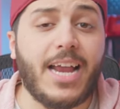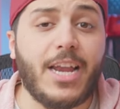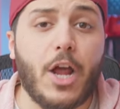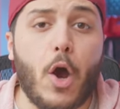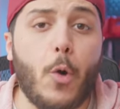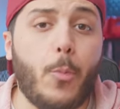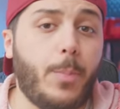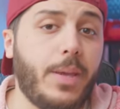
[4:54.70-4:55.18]
I
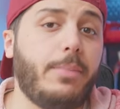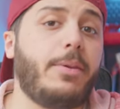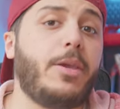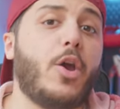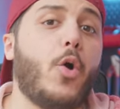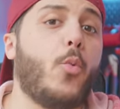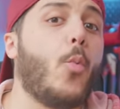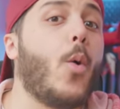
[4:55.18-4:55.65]
know,
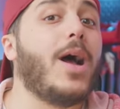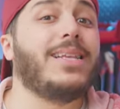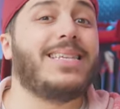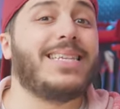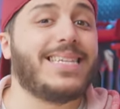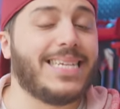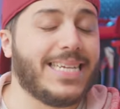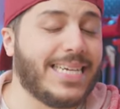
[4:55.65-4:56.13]
PBO
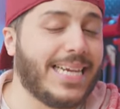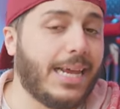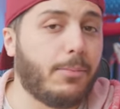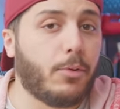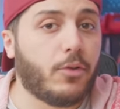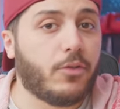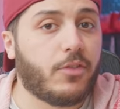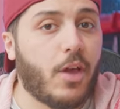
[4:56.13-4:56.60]
wasn't
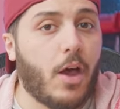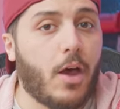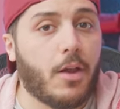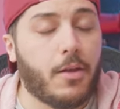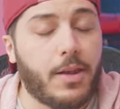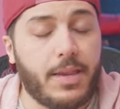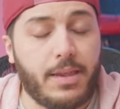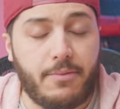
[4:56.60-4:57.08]
enabled
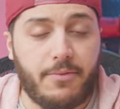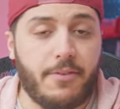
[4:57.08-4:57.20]
on the